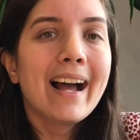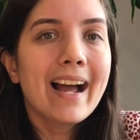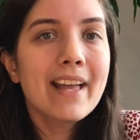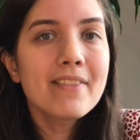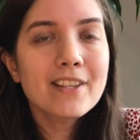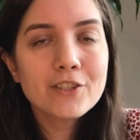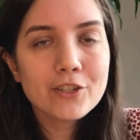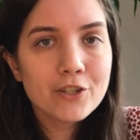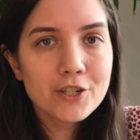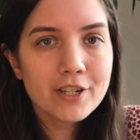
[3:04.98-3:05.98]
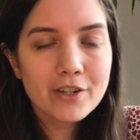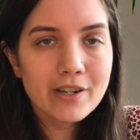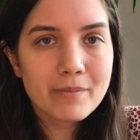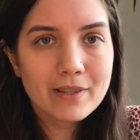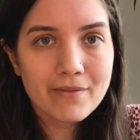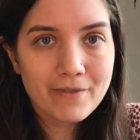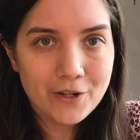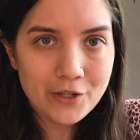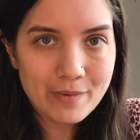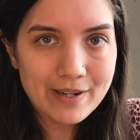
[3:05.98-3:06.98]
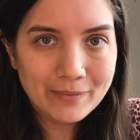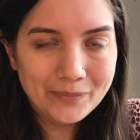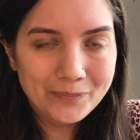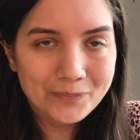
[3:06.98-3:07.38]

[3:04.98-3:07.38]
And this surgeon agreed with the first one.